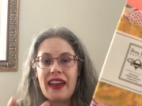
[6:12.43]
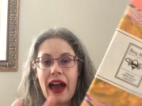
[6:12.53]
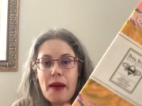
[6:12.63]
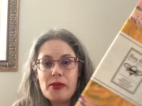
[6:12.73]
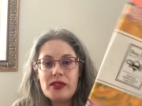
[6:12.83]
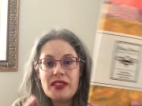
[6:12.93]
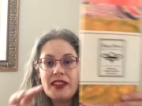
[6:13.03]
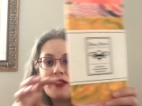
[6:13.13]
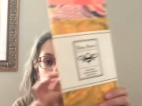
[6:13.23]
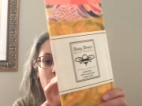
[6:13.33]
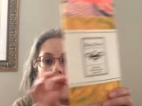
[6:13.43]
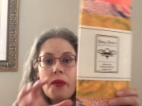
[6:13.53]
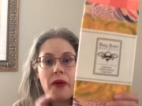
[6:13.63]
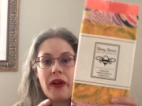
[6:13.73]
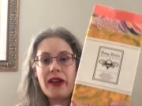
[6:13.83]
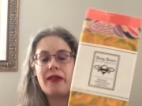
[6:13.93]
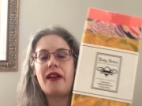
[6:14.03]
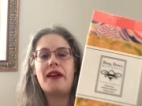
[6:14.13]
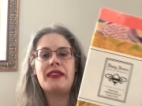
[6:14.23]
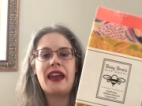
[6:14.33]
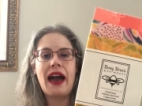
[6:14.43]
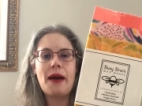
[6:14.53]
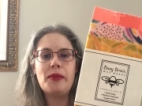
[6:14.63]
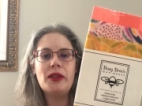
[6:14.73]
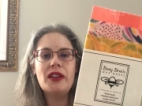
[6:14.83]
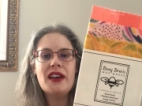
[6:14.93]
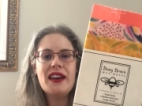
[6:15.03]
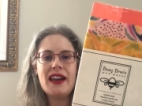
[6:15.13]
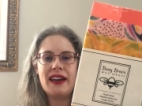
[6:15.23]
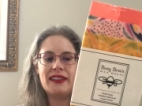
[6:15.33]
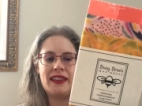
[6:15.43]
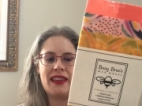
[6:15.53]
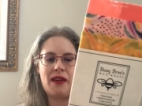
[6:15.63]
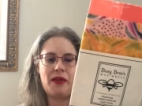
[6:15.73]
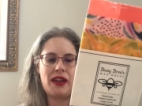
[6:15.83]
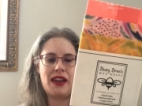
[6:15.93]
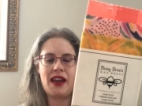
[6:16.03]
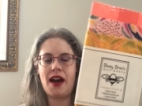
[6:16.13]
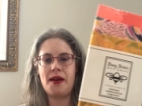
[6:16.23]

apples and then form it right around the apple, and then that way